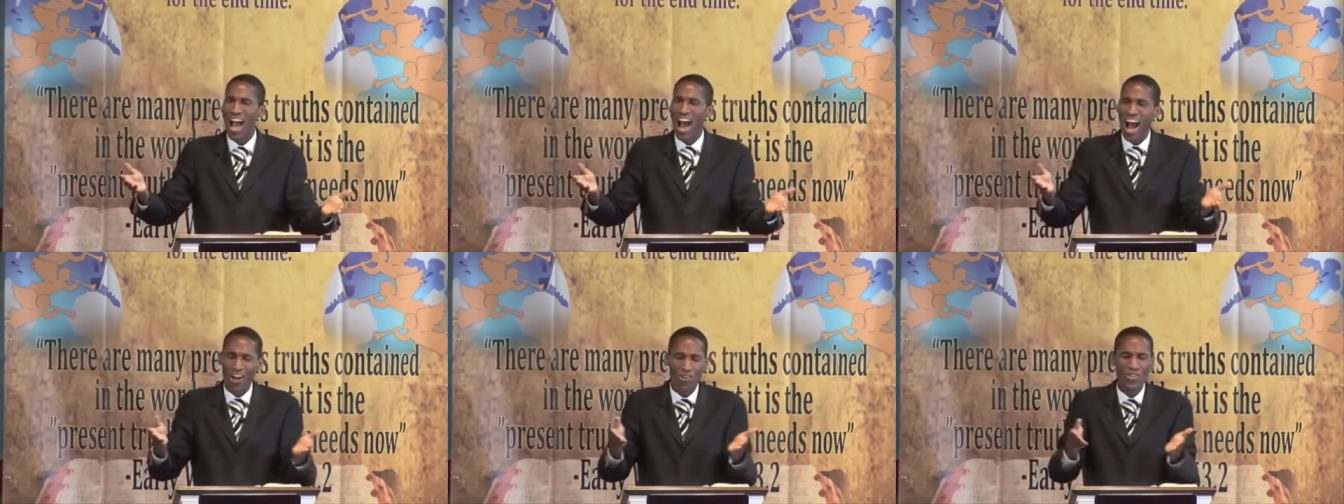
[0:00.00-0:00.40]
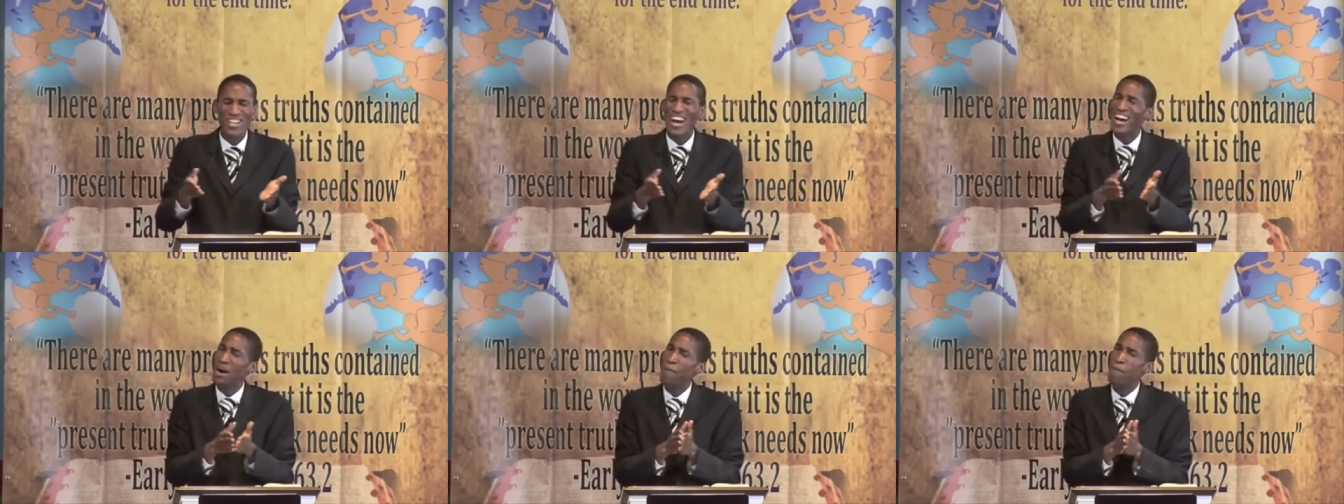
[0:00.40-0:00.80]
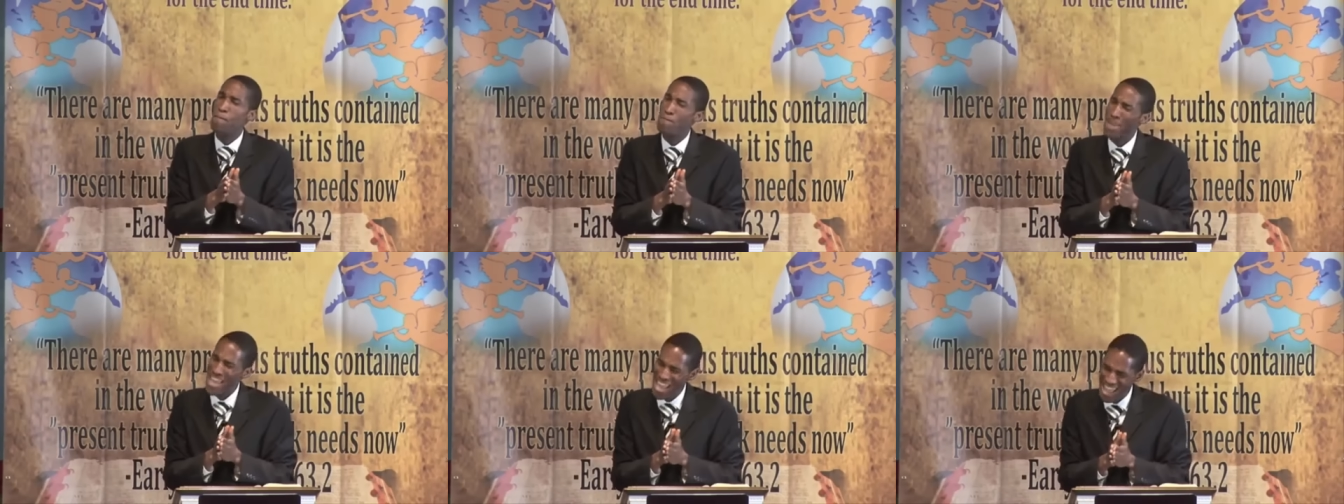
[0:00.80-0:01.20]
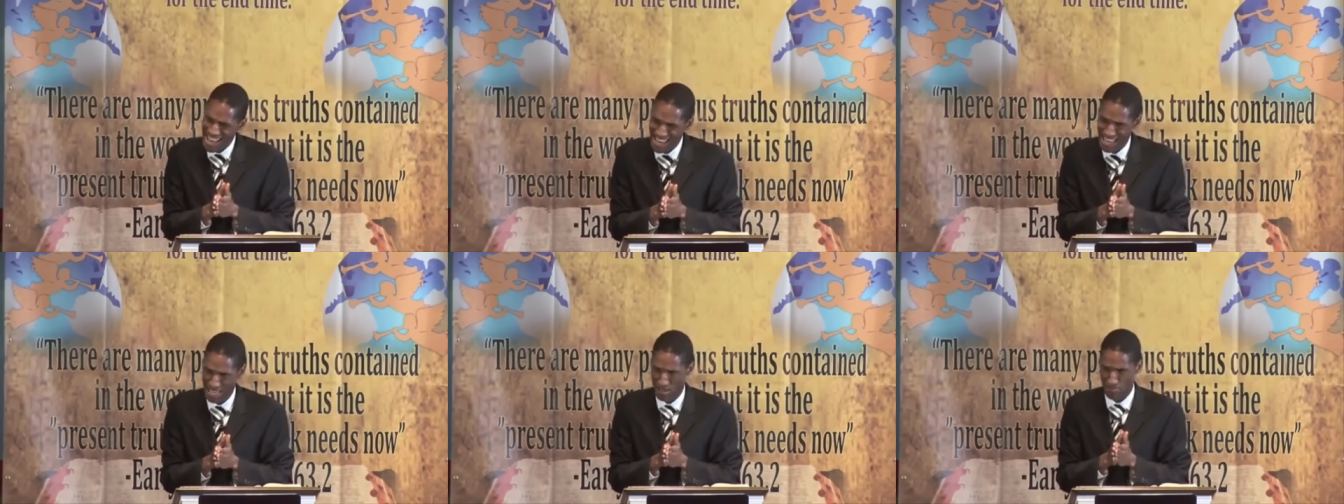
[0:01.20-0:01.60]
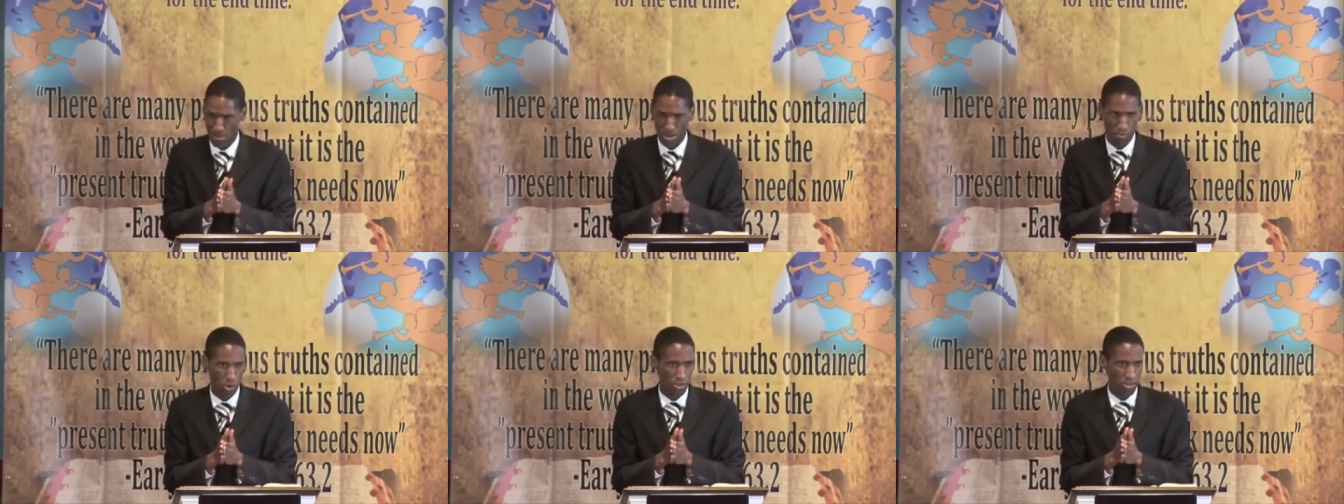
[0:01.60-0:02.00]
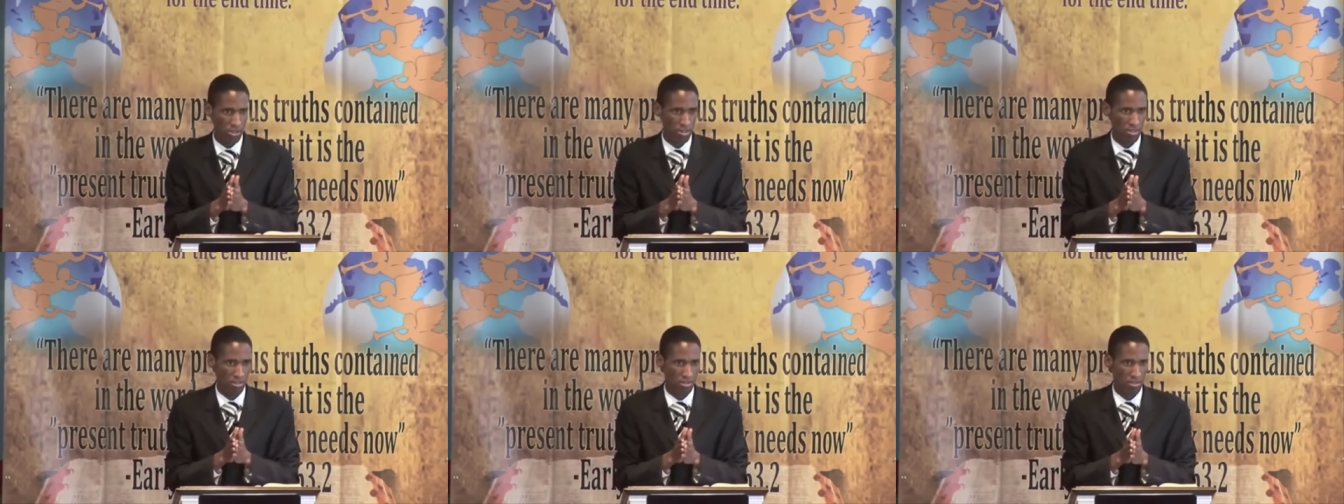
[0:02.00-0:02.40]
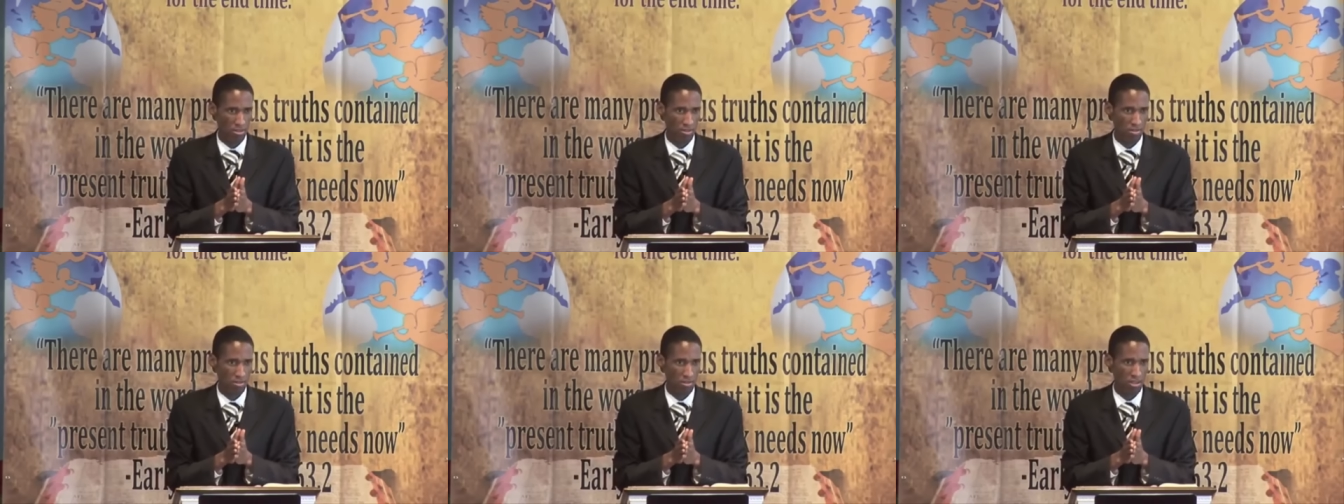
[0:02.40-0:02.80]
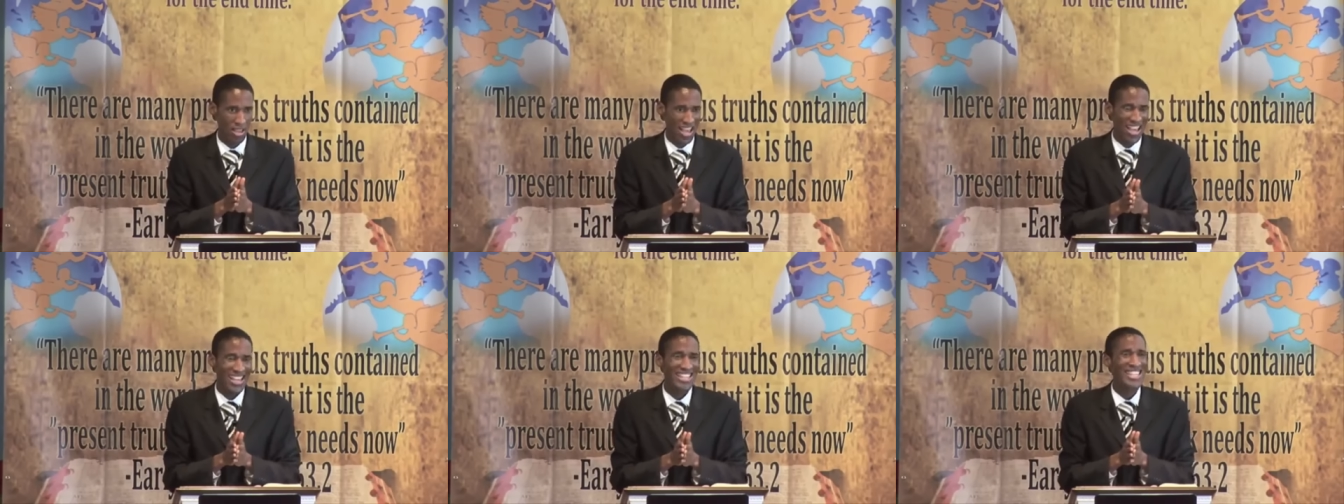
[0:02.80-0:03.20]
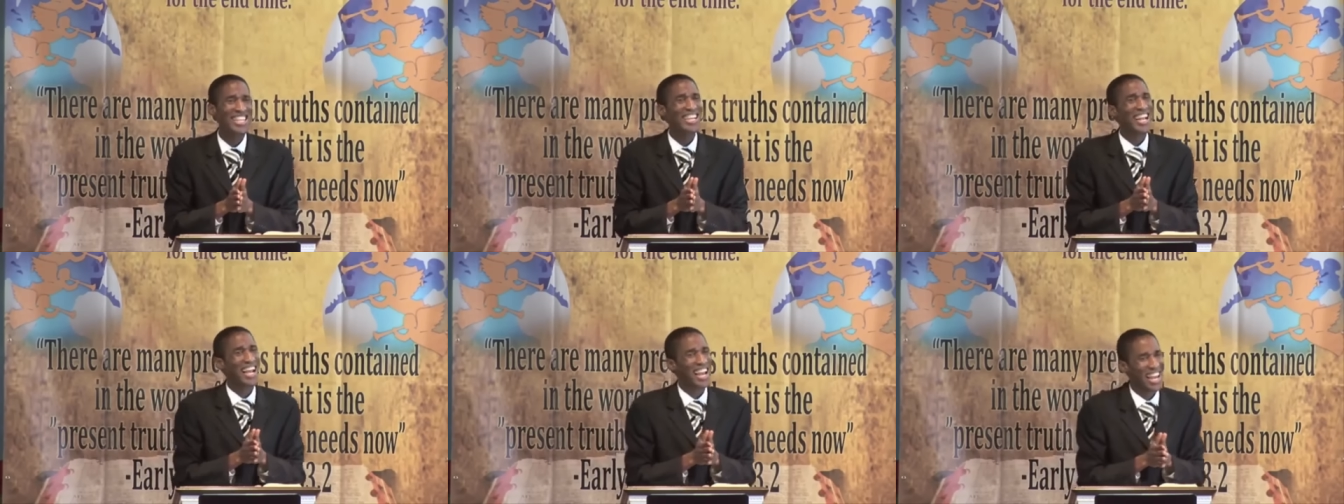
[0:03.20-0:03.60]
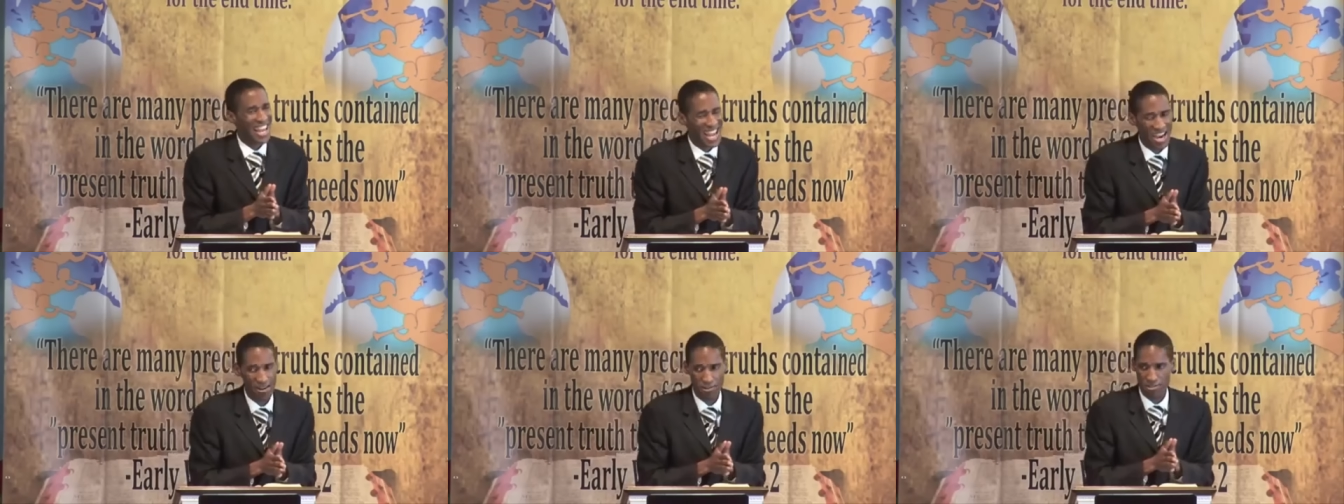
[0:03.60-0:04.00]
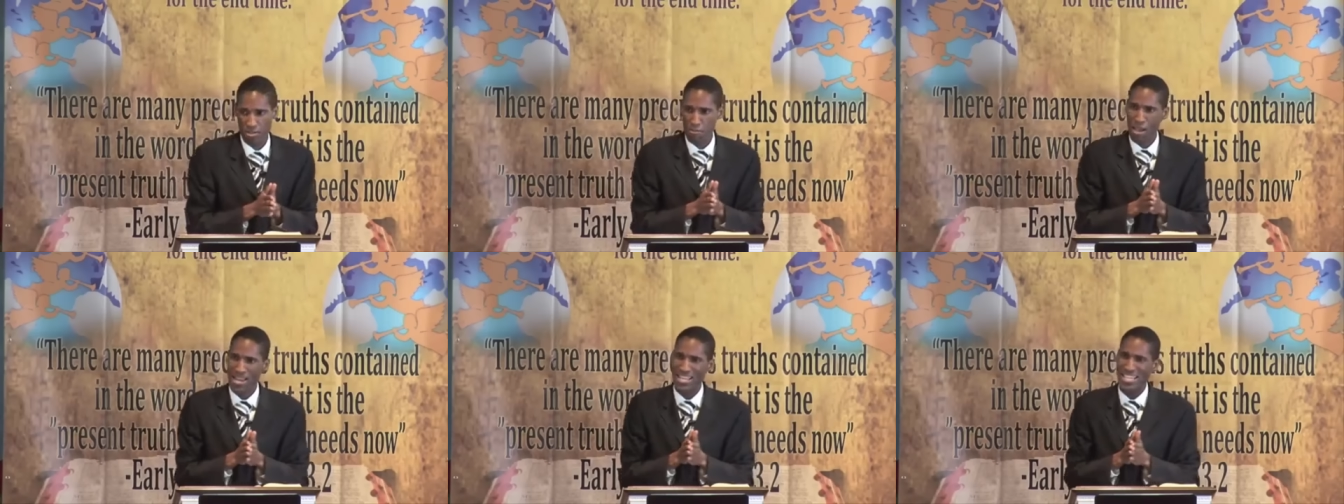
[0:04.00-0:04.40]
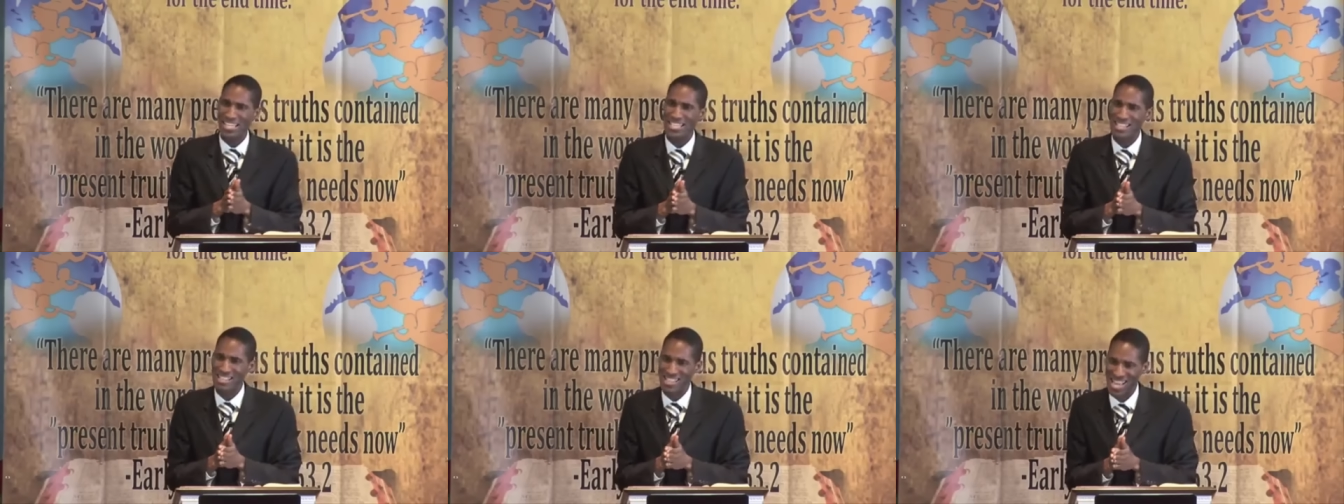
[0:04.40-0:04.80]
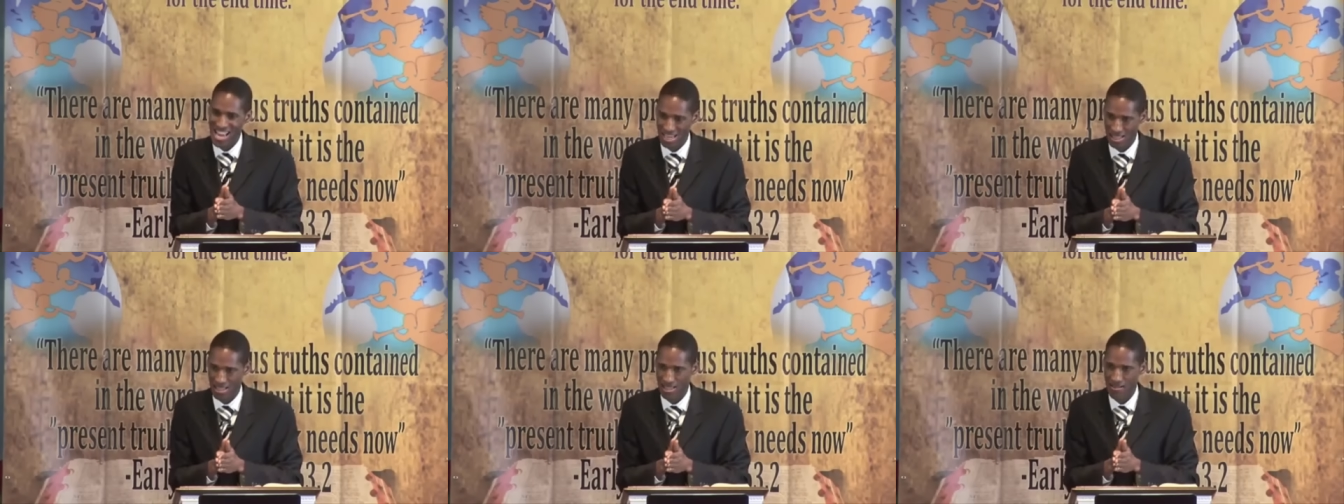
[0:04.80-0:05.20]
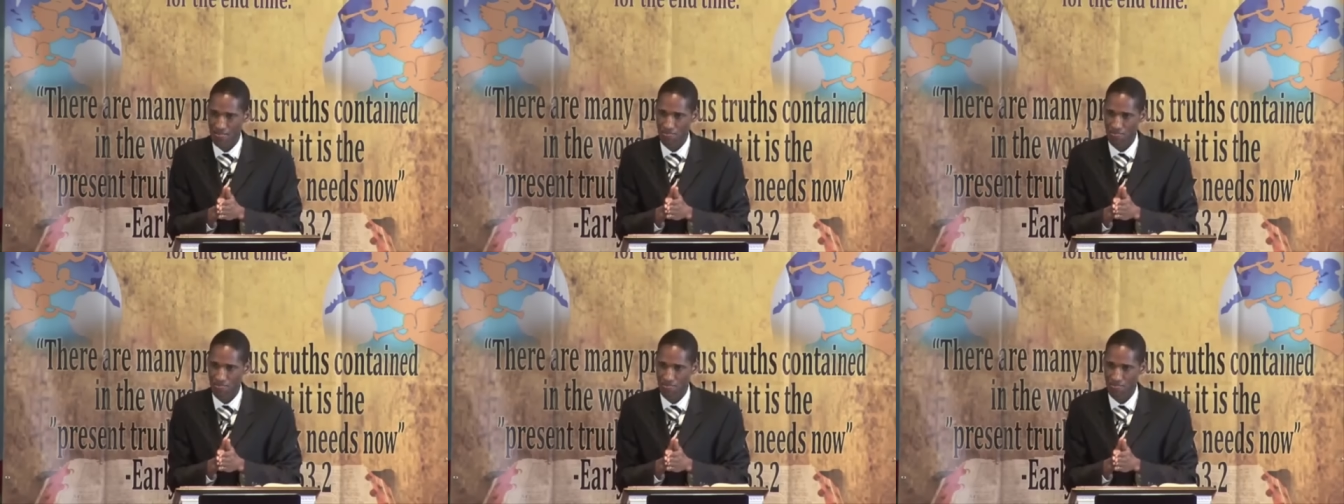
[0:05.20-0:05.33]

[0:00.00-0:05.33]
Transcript: How could a man, my brothers and sisters, declare somebody a saint